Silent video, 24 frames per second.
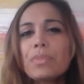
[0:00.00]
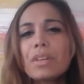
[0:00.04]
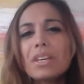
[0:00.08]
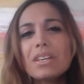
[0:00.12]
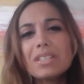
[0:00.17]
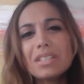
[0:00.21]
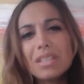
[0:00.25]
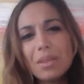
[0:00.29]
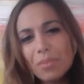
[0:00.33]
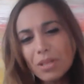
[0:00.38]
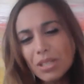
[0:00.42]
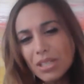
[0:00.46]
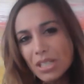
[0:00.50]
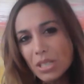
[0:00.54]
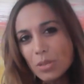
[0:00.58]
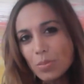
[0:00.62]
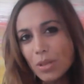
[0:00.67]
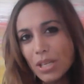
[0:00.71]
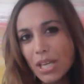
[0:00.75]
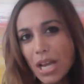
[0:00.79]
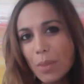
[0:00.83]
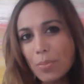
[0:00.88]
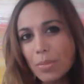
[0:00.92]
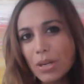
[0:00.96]
Something that's been
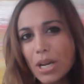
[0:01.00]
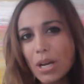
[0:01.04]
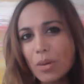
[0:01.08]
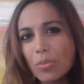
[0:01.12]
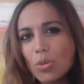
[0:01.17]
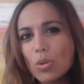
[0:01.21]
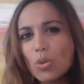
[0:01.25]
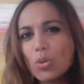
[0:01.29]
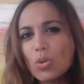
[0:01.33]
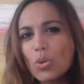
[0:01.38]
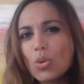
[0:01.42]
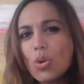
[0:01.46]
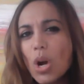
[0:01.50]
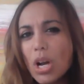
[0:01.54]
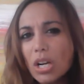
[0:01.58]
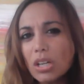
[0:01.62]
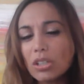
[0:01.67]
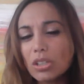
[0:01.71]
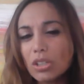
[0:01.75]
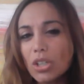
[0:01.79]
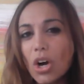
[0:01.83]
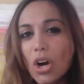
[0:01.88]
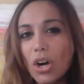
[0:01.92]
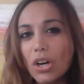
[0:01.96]
coming up quite a
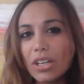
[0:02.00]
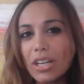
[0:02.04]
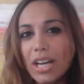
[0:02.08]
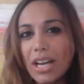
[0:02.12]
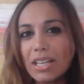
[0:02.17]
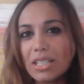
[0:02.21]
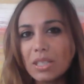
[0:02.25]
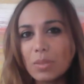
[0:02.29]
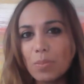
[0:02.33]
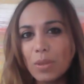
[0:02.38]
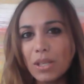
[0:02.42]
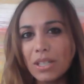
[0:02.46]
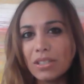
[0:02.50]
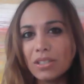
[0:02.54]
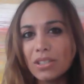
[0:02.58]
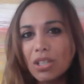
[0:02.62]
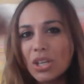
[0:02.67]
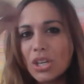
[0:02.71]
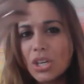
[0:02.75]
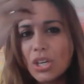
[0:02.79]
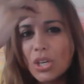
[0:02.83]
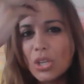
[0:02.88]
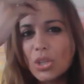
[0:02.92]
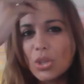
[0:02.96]
lot has been
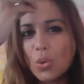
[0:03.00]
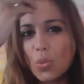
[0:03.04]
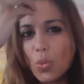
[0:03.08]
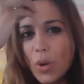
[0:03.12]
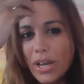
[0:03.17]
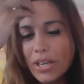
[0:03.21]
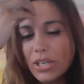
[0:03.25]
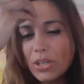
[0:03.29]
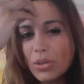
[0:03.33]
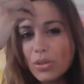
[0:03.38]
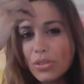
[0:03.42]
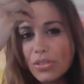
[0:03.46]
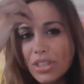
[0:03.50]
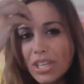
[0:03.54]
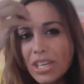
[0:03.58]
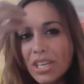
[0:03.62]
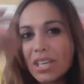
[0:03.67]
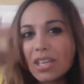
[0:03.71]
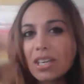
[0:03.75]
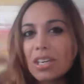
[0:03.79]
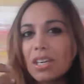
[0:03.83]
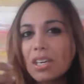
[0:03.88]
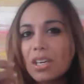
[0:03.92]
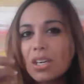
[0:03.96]
the way you
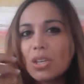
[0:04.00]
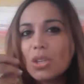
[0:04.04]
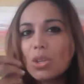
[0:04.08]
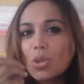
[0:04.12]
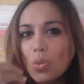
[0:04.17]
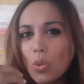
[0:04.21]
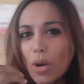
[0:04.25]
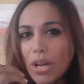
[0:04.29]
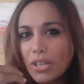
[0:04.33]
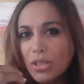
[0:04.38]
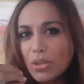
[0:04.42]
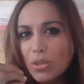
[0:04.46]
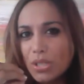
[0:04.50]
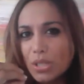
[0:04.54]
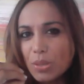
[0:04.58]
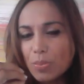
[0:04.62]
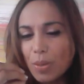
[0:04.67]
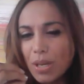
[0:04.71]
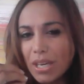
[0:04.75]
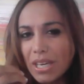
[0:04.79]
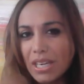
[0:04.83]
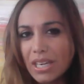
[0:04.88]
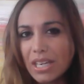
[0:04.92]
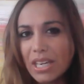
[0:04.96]
think, the way you
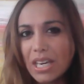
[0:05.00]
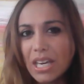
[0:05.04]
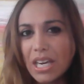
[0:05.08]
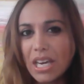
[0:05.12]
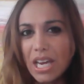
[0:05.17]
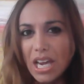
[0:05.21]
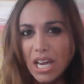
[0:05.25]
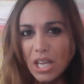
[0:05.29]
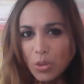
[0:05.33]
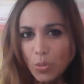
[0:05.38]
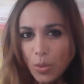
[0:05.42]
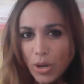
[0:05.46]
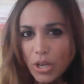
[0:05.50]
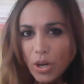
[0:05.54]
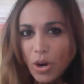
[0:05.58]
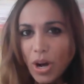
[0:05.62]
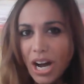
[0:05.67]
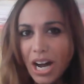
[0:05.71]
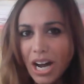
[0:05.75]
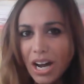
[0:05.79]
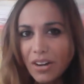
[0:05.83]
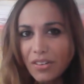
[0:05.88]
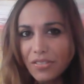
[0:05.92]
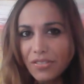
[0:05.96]
speak, and the way your
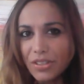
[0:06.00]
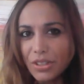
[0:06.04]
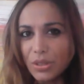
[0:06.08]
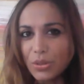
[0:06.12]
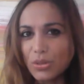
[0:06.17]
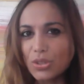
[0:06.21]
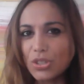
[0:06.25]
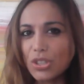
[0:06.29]
heart feels.